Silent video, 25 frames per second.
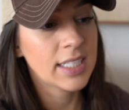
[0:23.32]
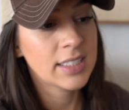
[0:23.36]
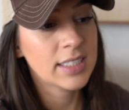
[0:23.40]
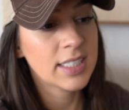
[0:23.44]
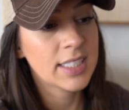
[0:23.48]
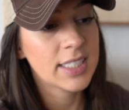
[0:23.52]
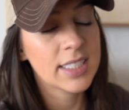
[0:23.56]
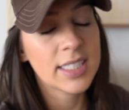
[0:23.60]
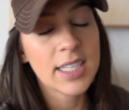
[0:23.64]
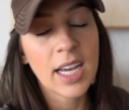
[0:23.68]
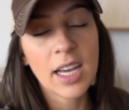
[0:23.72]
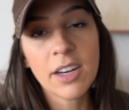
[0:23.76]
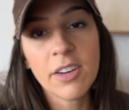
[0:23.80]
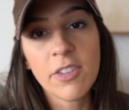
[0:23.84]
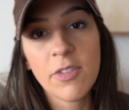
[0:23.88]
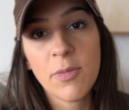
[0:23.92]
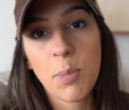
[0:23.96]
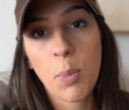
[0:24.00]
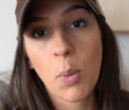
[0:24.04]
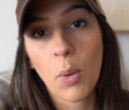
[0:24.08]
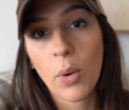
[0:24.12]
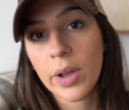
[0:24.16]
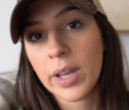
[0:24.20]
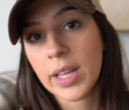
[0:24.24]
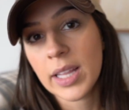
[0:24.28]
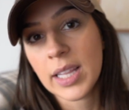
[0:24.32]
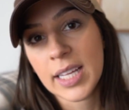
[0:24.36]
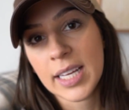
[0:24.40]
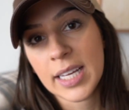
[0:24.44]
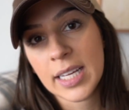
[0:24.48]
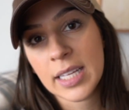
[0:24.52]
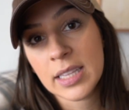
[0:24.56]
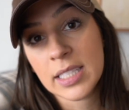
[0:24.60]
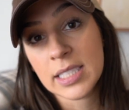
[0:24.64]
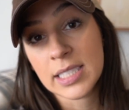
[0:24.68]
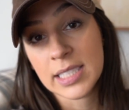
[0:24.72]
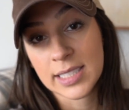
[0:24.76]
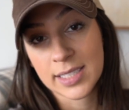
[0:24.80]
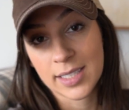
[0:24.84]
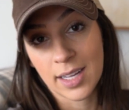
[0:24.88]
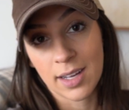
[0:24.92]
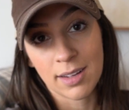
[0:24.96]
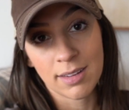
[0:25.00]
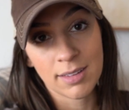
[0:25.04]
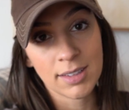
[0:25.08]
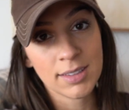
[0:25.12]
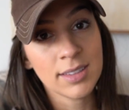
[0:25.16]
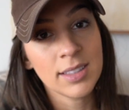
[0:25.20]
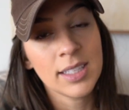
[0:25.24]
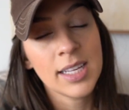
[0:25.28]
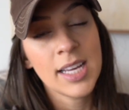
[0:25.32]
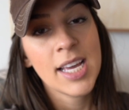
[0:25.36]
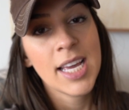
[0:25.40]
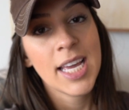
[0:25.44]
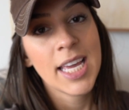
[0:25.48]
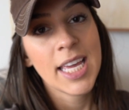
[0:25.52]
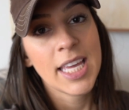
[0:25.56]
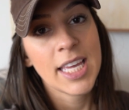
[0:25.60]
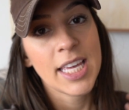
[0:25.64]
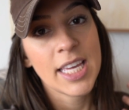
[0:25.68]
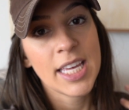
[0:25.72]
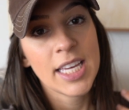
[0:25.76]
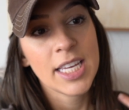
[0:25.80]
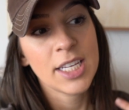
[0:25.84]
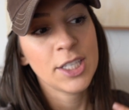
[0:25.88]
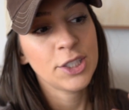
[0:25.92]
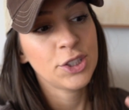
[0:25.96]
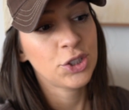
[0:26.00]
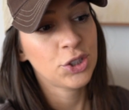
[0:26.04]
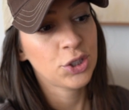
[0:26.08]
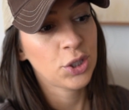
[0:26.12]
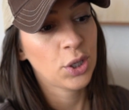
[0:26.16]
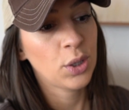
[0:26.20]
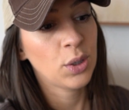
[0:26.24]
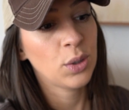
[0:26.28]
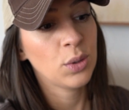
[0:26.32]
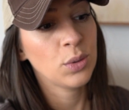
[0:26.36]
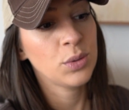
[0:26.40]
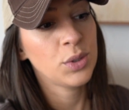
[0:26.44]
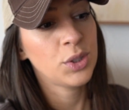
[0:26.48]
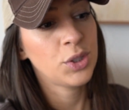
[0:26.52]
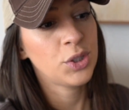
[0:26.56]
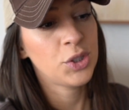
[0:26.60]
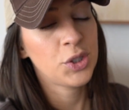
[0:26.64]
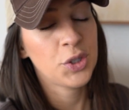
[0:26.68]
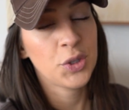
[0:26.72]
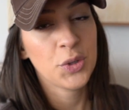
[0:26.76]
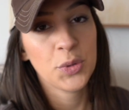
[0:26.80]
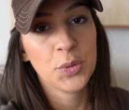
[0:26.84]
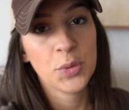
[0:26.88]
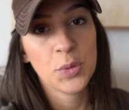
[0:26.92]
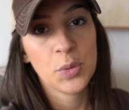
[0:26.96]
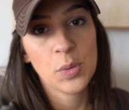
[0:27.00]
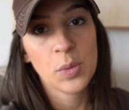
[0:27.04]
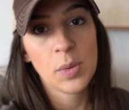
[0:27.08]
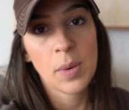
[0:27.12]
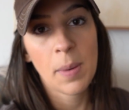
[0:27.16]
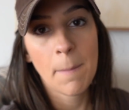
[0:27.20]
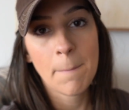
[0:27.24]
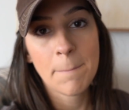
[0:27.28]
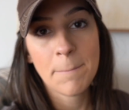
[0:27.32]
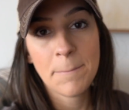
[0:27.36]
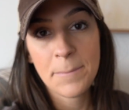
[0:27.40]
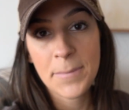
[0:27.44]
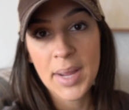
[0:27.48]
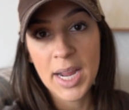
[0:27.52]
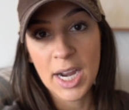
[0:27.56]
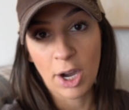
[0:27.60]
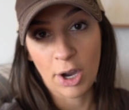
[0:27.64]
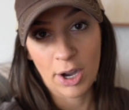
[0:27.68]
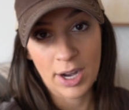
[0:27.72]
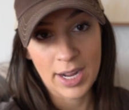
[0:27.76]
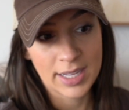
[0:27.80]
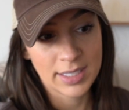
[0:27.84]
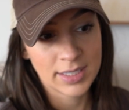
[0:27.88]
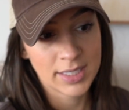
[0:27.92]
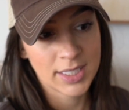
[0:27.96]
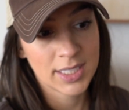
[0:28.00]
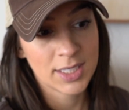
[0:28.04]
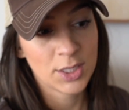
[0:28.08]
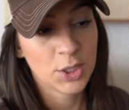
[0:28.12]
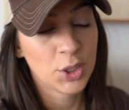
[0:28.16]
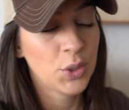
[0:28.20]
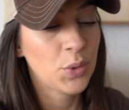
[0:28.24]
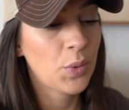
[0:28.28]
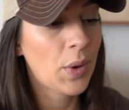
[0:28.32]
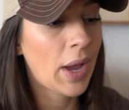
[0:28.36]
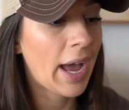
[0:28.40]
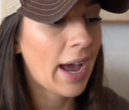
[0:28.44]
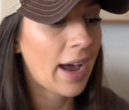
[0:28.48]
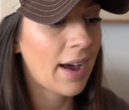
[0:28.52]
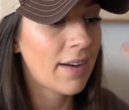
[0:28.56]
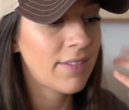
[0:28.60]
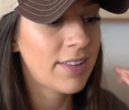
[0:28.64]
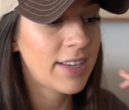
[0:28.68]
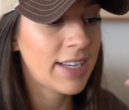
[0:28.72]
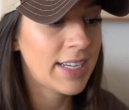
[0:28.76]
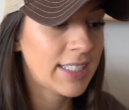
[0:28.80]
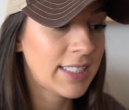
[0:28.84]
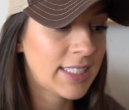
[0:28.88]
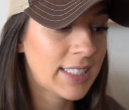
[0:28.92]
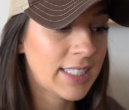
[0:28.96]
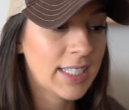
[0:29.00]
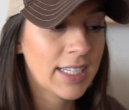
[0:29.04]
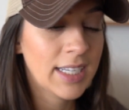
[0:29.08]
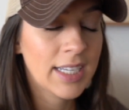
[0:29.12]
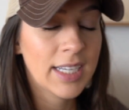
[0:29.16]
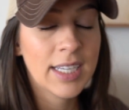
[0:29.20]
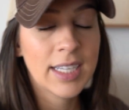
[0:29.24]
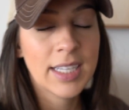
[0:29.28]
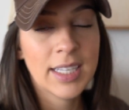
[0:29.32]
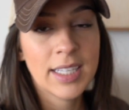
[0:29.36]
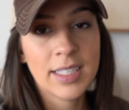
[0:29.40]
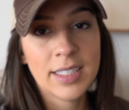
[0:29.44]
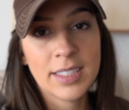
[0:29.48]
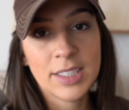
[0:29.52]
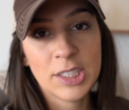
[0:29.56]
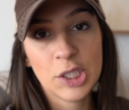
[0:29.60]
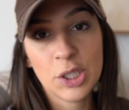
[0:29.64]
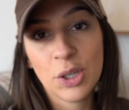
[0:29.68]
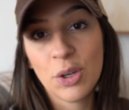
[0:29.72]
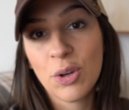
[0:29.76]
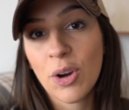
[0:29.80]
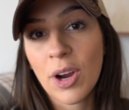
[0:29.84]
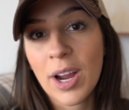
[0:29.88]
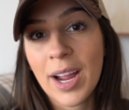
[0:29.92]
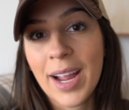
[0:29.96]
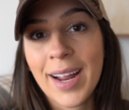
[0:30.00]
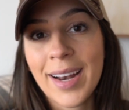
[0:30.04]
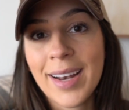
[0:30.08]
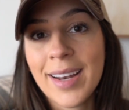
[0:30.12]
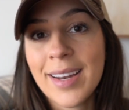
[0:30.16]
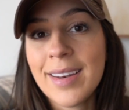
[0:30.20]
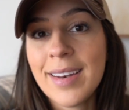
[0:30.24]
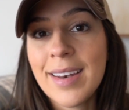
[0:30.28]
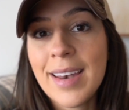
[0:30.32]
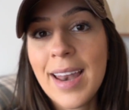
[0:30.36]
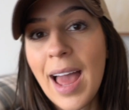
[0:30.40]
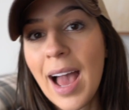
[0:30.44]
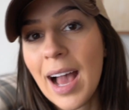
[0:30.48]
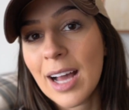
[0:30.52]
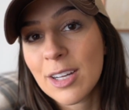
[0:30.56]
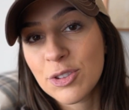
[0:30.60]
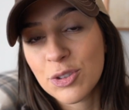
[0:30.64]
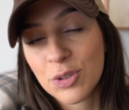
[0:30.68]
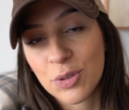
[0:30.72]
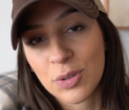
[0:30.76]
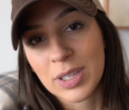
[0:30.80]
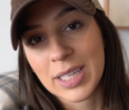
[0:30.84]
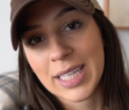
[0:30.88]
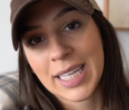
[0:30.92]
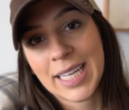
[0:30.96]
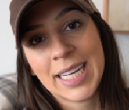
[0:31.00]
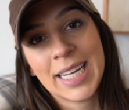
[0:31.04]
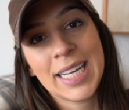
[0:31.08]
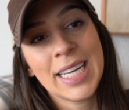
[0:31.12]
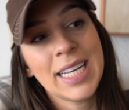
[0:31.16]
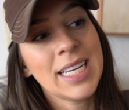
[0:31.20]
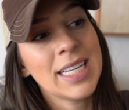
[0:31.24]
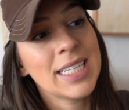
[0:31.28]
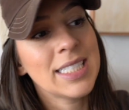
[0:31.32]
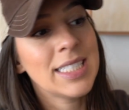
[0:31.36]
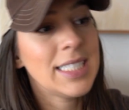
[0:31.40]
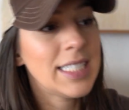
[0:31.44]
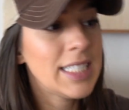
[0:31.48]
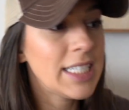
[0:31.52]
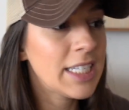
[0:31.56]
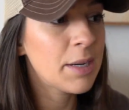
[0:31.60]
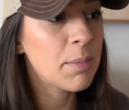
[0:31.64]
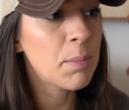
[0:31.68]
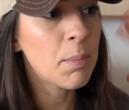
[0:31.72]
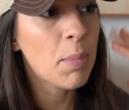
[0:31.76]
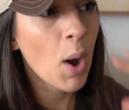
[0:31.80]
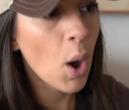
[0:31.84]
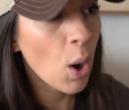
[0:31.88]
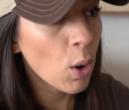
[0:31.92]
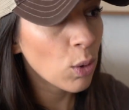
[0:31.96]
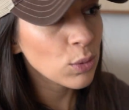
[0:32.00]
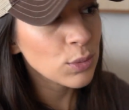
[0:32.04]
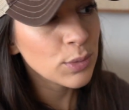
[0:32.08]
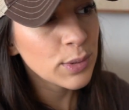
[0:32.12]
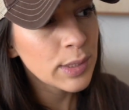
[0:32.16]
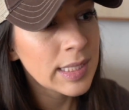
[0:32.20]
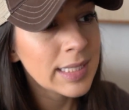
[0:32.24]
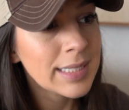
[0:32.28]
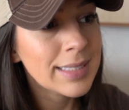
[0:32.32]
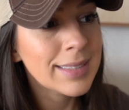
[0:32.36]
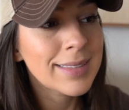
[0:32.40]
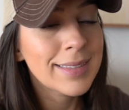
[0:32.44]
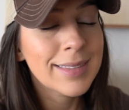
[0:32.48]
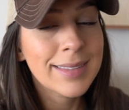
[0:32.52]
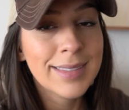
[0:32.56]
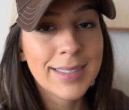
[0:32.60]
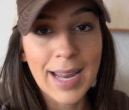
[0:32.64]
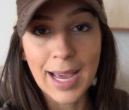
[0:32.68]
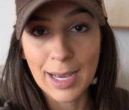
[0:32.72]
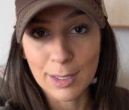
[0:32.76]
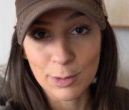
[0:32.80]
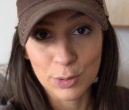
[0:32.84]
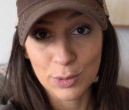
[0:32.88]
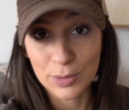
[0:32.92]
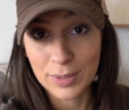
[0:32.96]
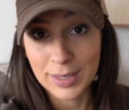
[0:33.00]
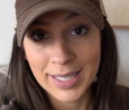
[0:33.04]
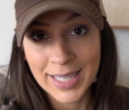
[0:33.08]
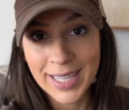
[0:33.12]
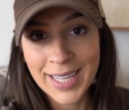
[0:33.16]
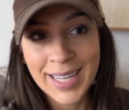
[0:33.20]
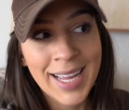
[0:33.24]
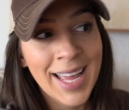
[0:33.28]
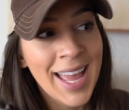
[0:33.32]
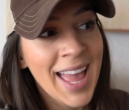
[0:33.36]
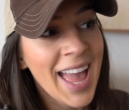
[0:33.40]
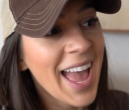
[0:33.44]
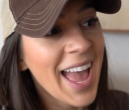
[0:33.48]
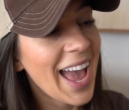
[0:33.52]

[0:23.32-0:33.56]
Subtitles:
instead of boiling the skull, he chose to bury it, to have it degrade naturally, decompose naturally,